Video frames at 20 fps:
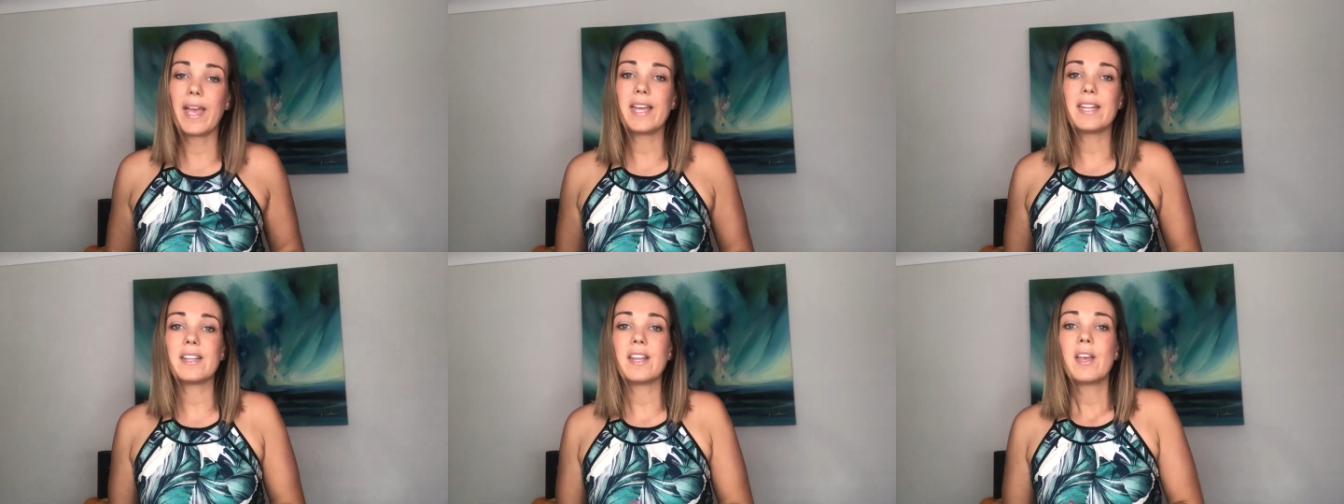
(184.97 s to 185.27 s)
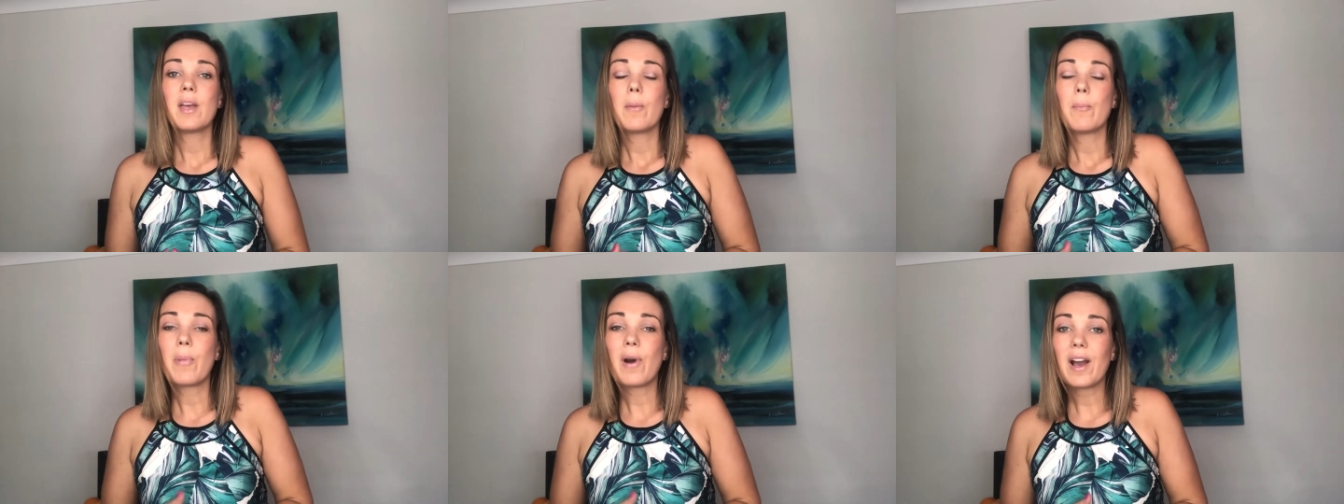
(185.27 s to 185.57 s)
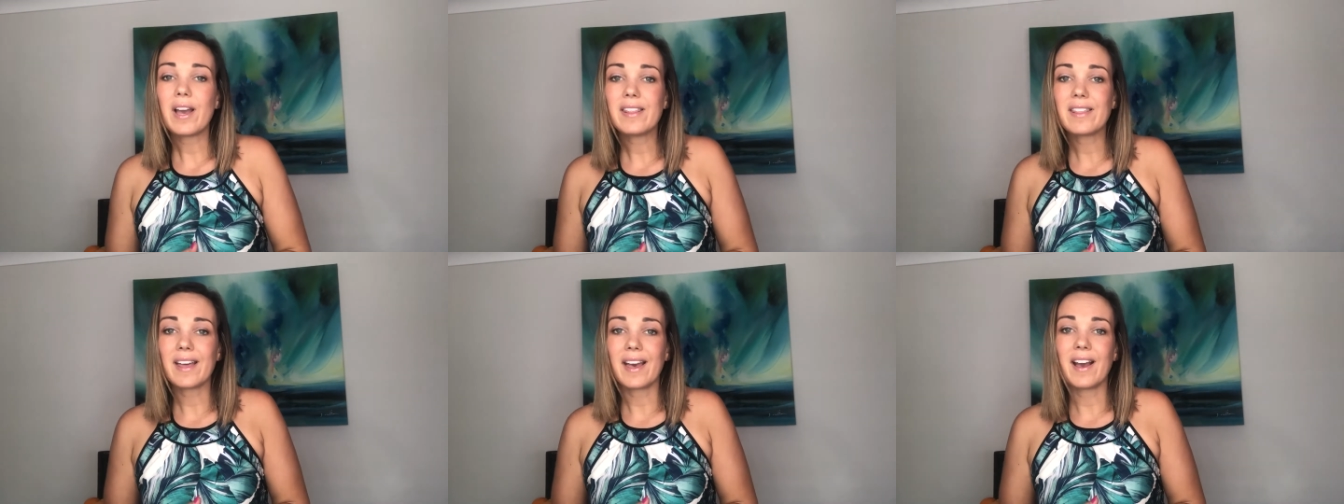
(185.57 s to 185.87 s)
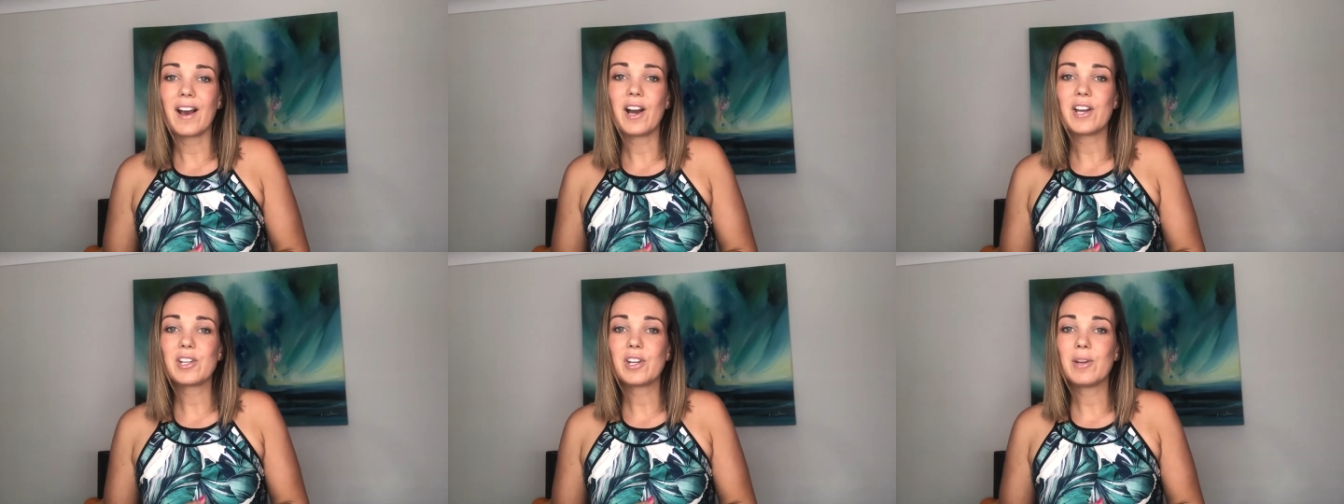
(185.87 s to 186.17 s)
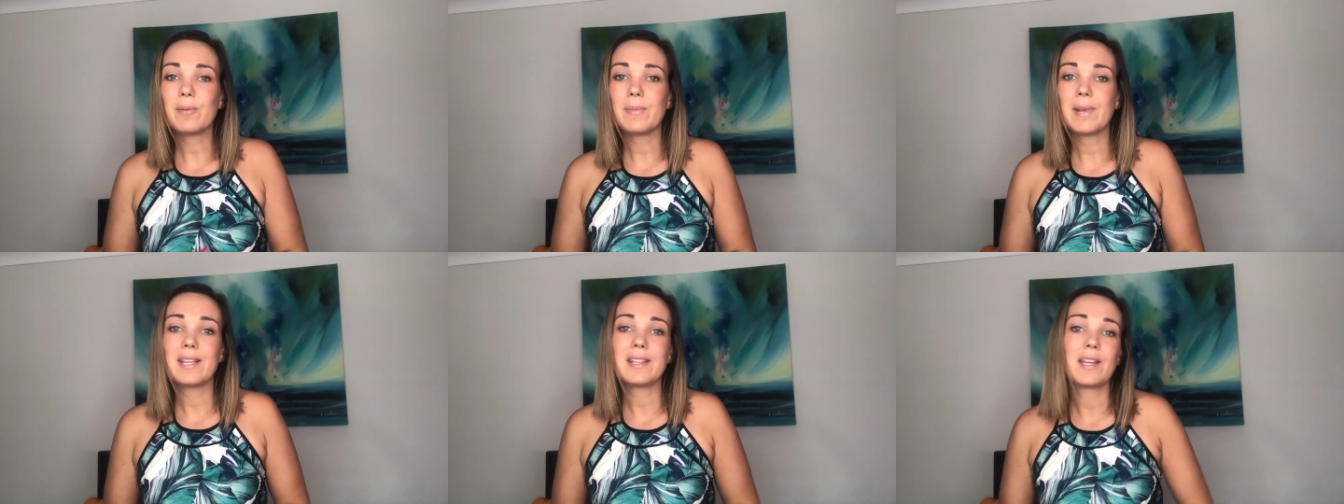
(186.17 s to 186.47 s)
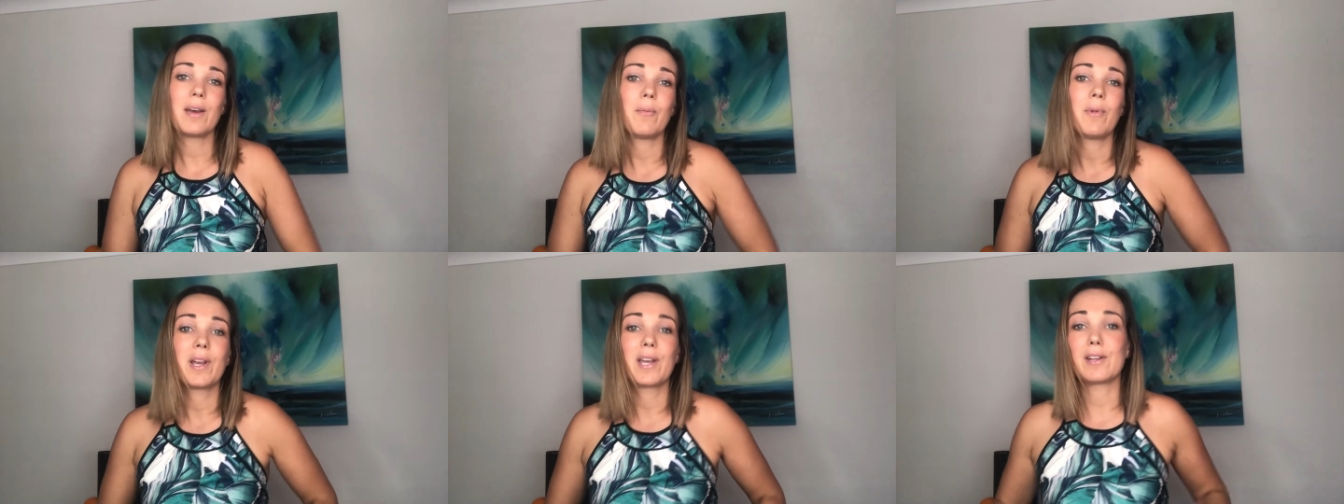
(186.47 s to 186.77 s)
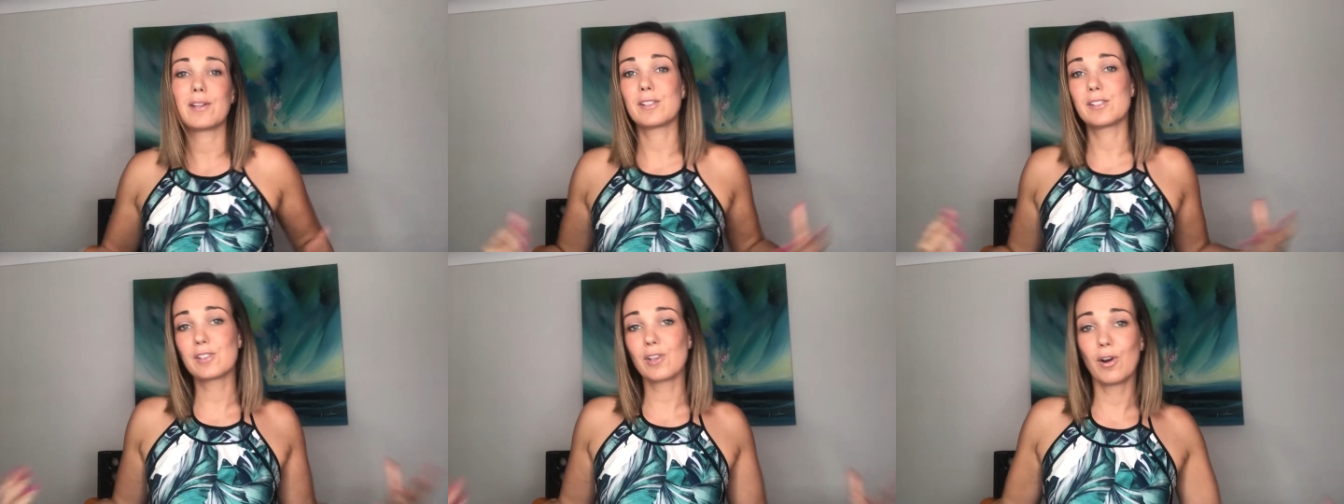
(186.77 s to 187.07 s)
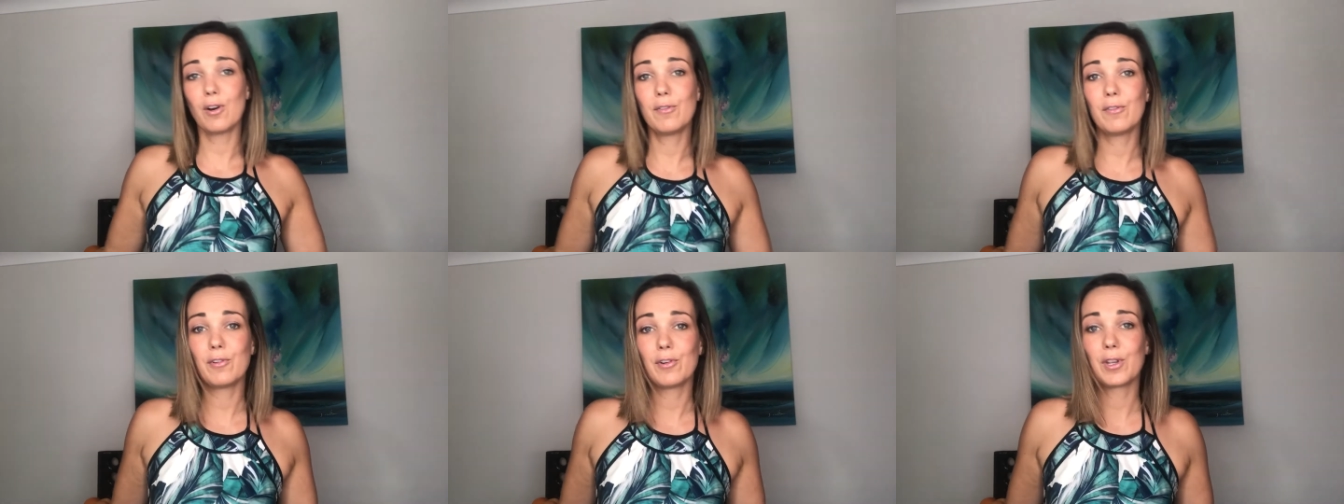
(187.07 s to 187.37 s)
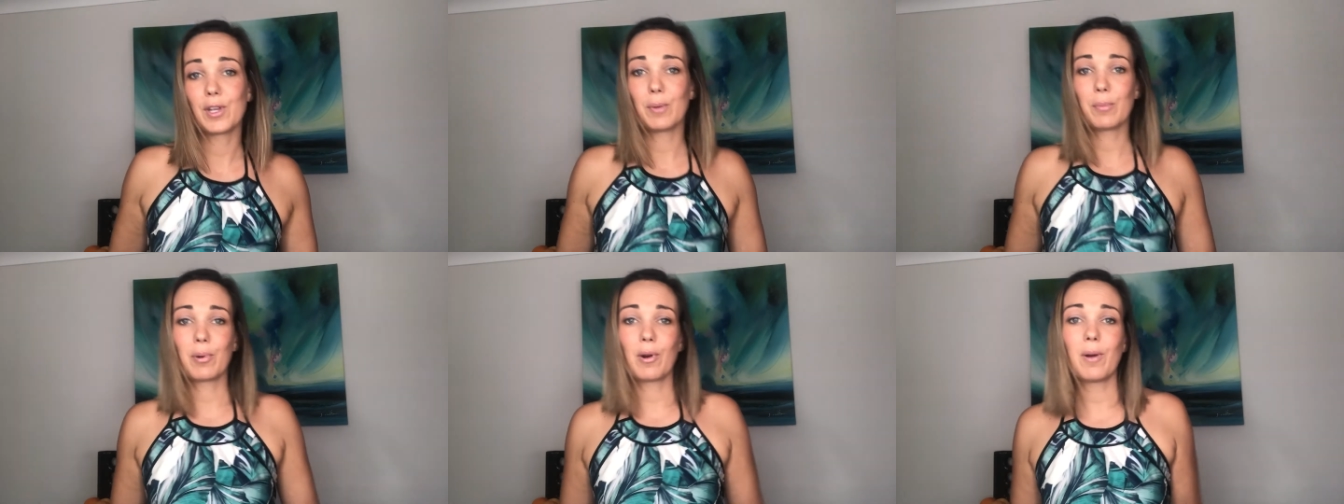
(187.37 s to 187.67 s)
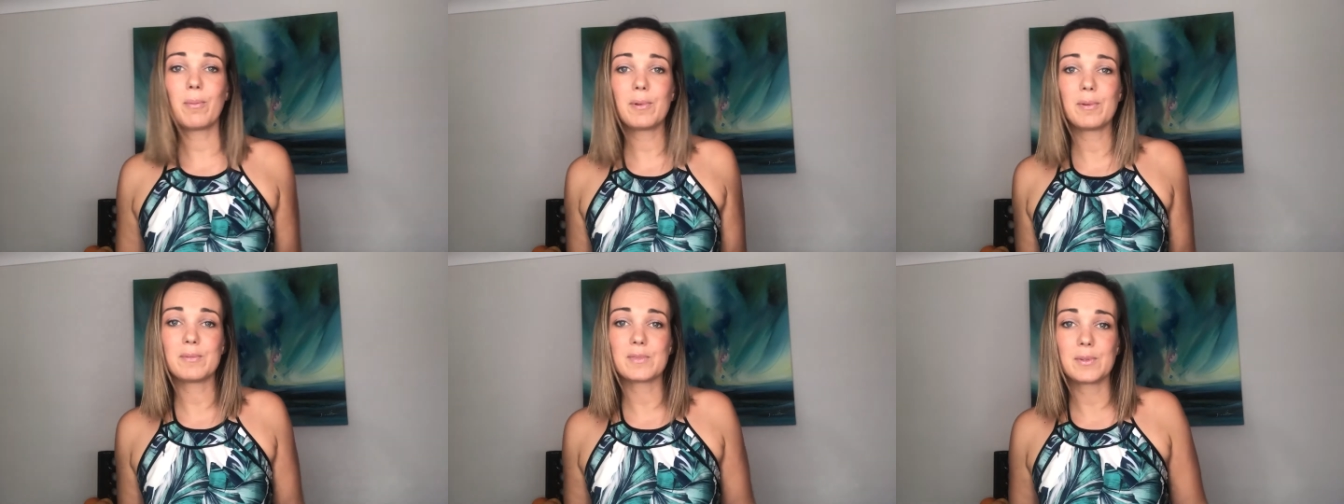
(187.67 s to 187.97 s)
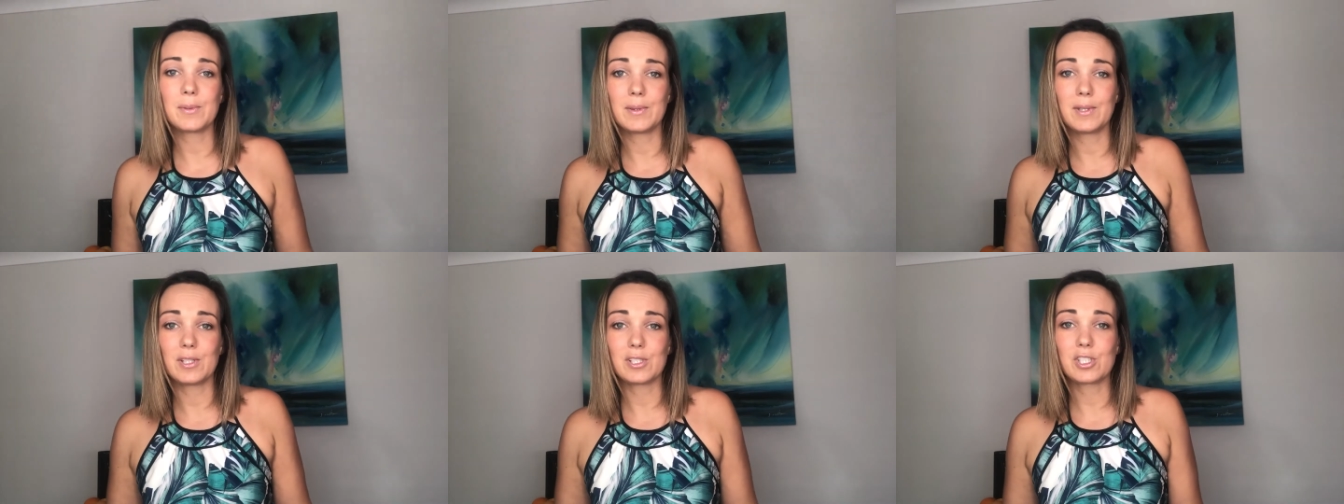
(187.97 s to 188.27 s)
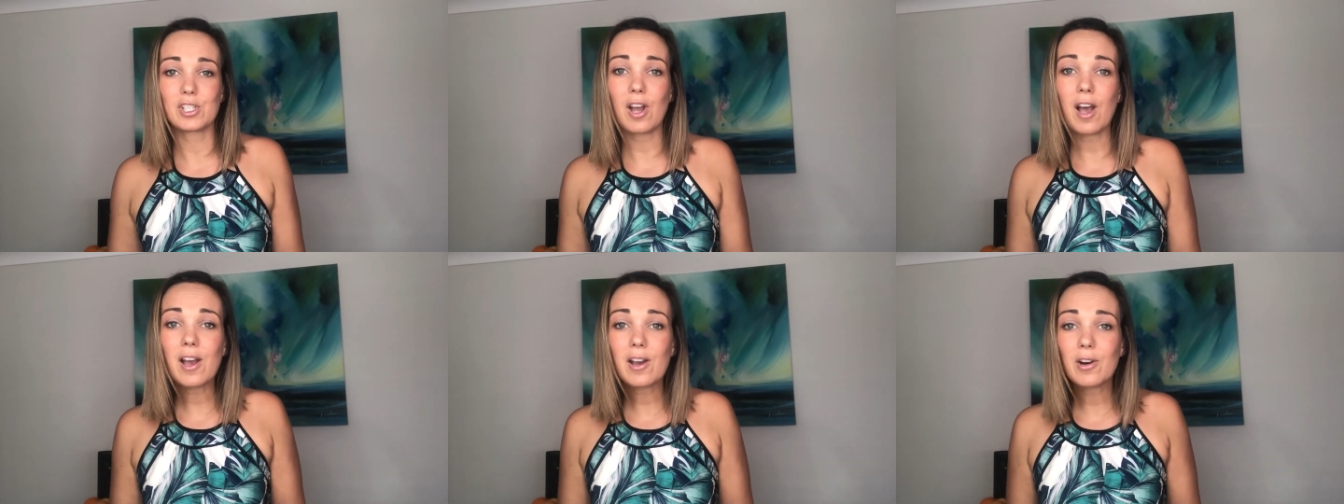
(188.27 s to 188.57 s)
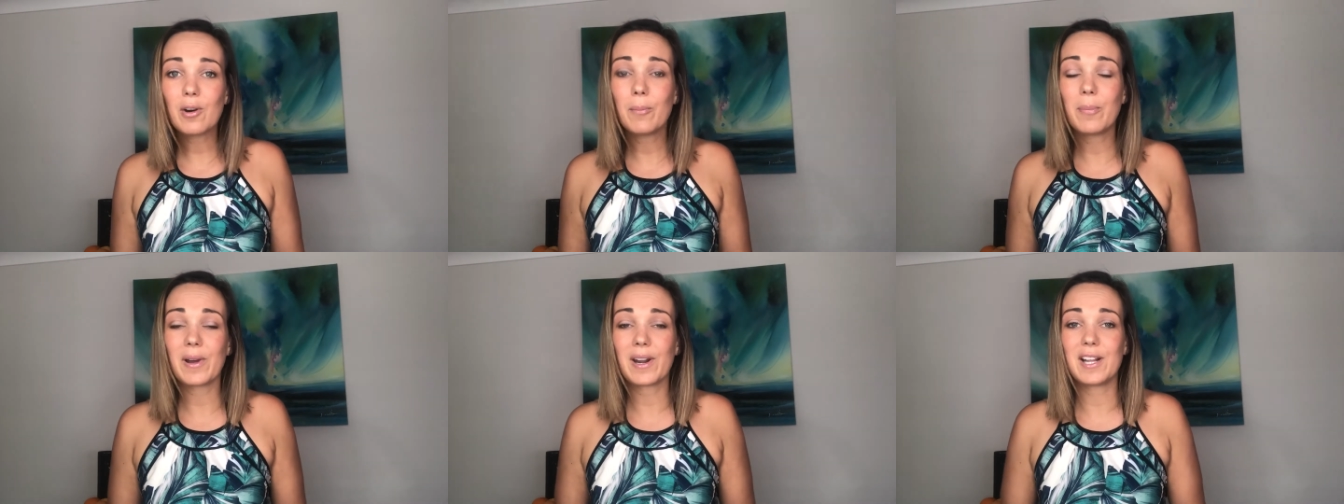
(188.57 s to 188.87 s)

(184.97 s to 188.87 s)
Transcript: And by that, I don't mean that we're going to solve all your problems with your child,